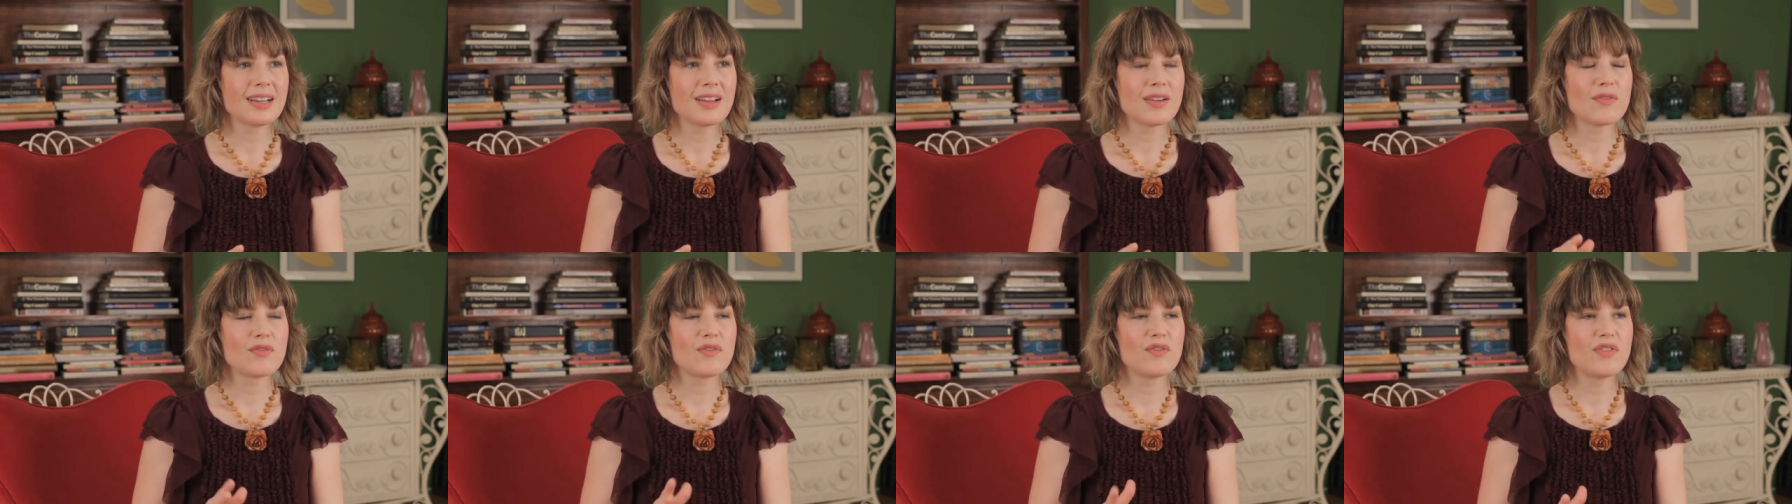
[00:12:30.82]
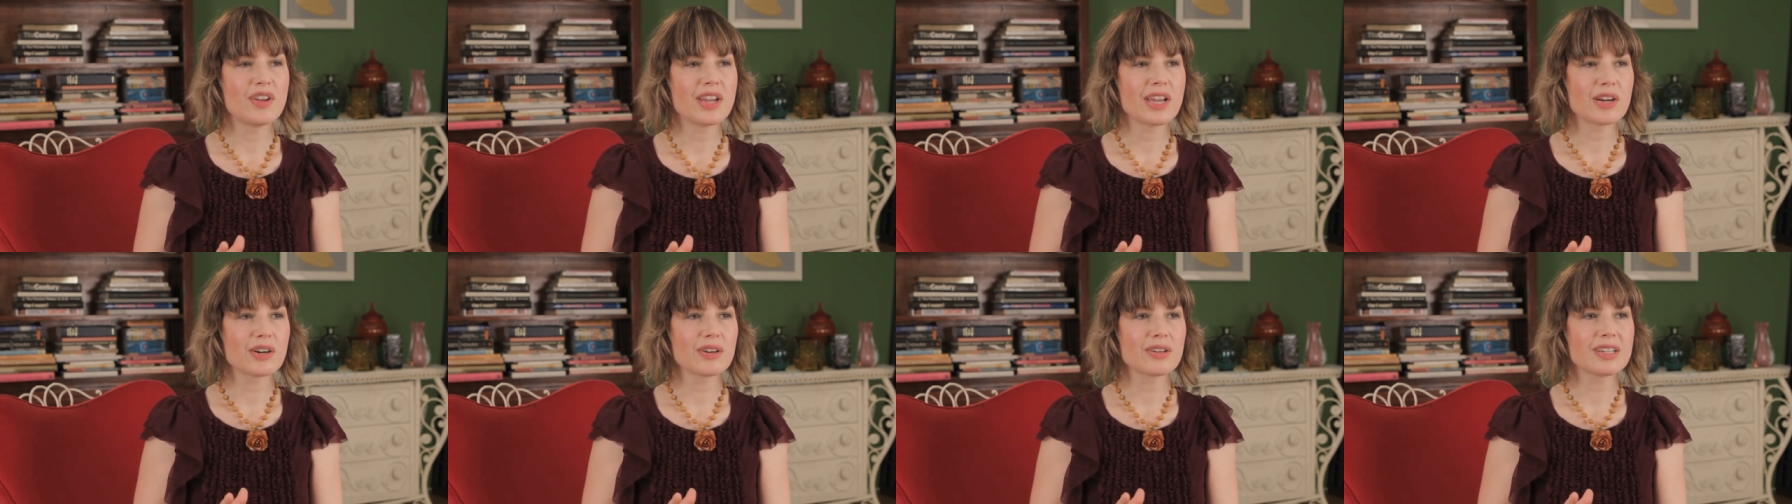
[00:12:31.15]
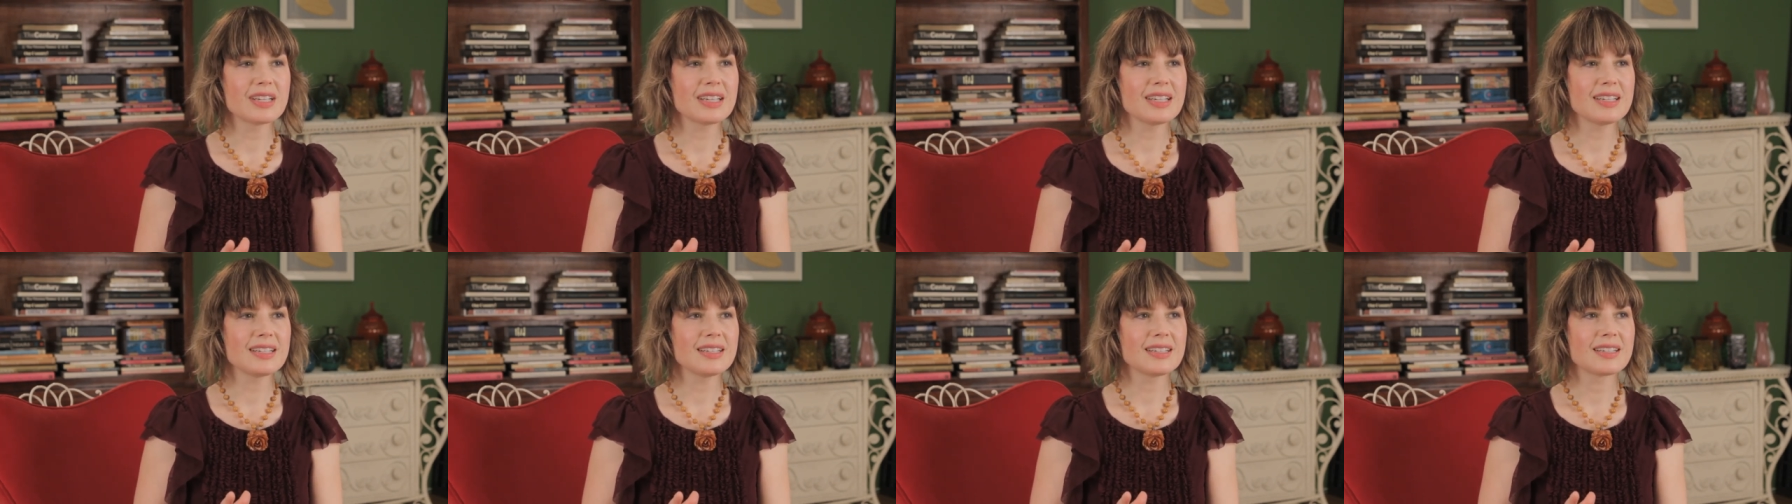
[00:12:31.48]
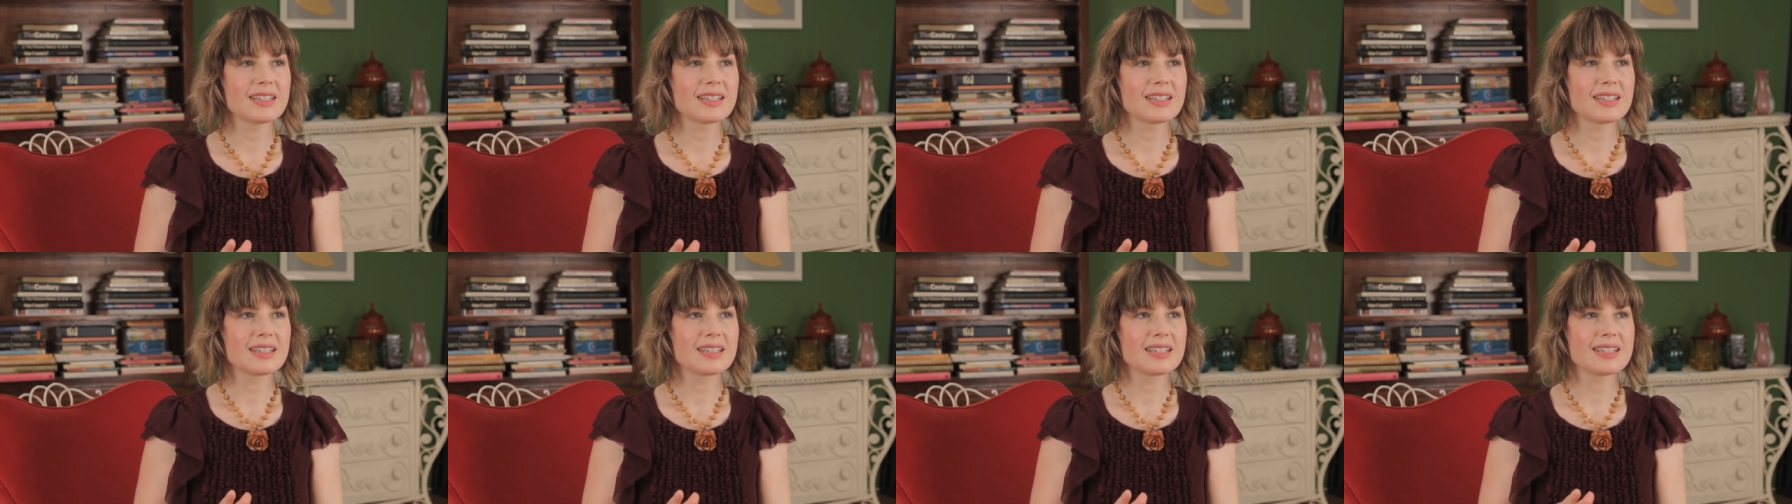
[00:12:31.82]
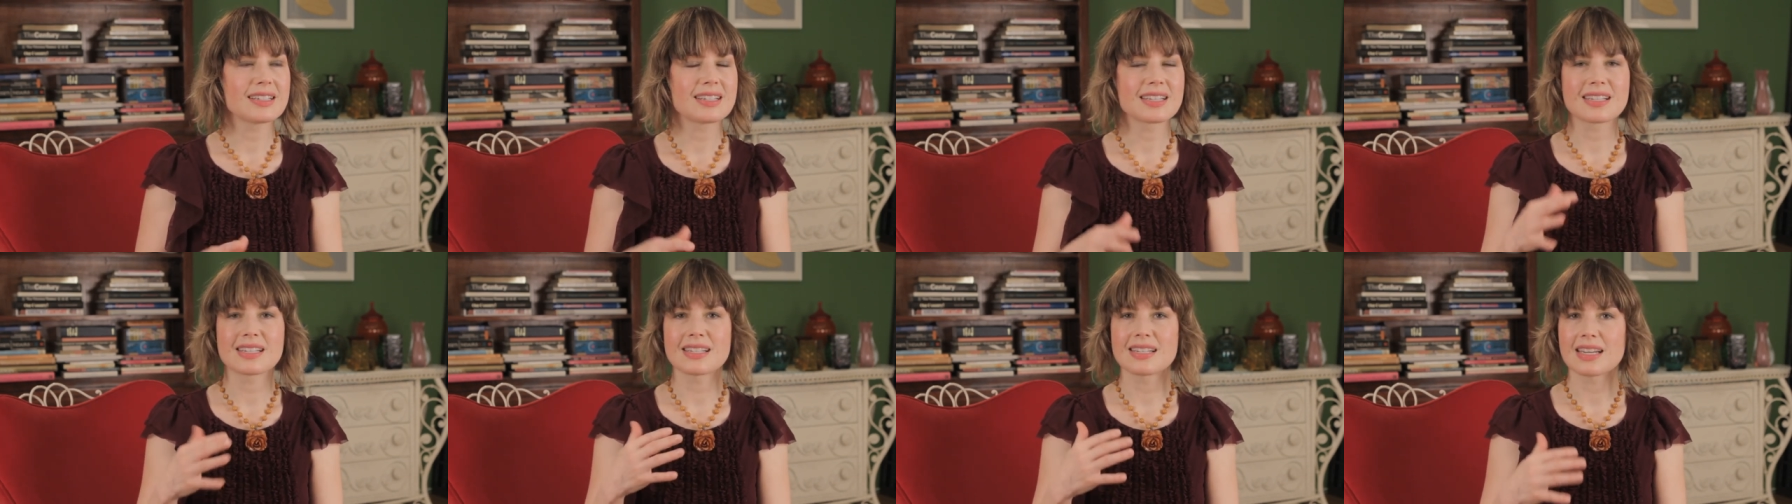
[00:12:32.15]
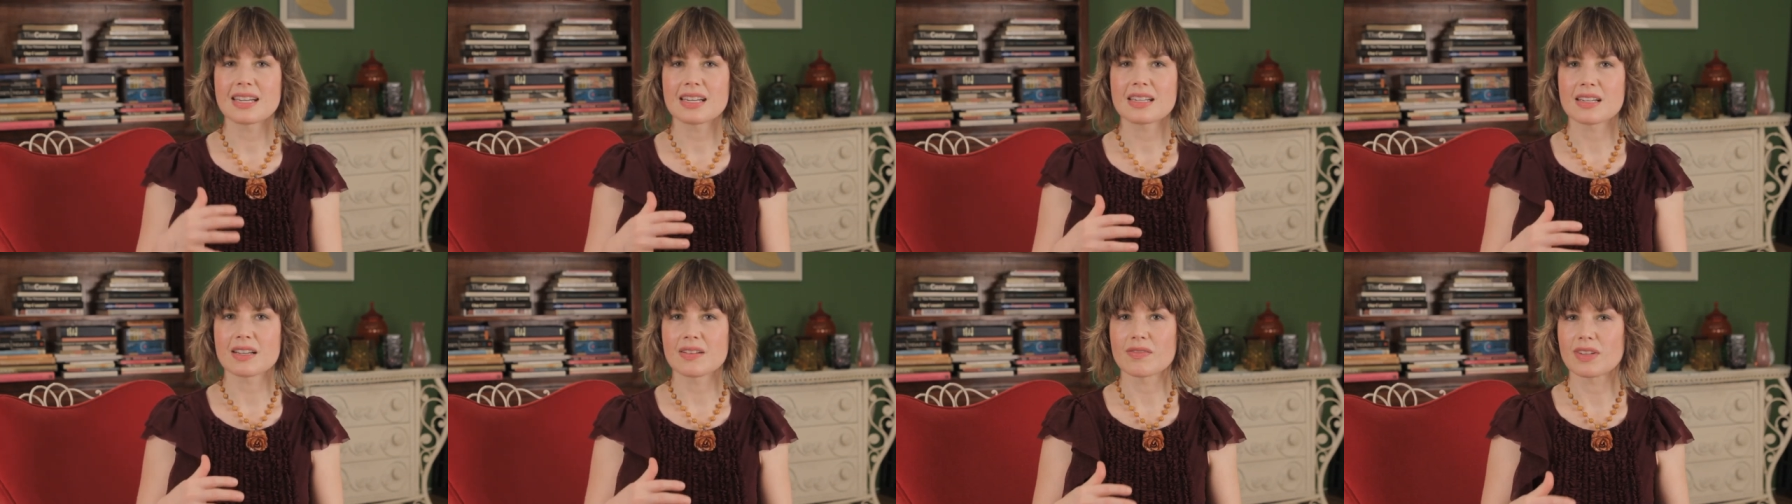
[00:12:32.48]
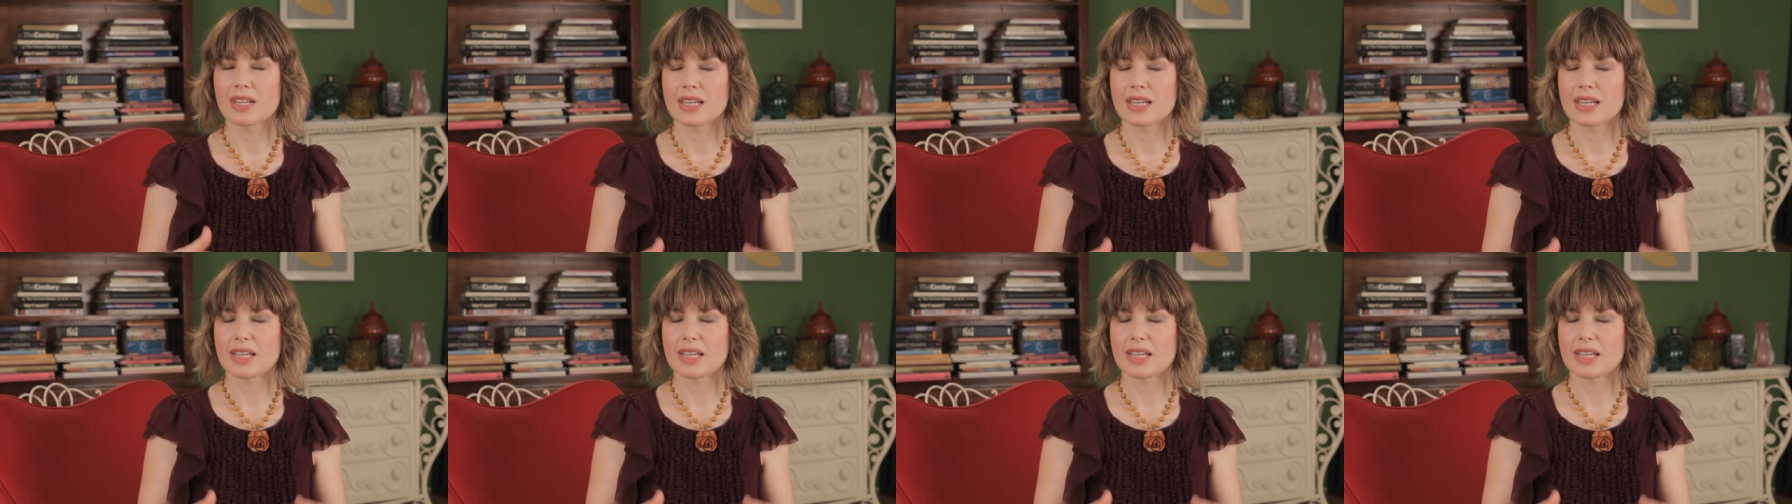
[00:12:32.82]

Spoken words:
very distinctive.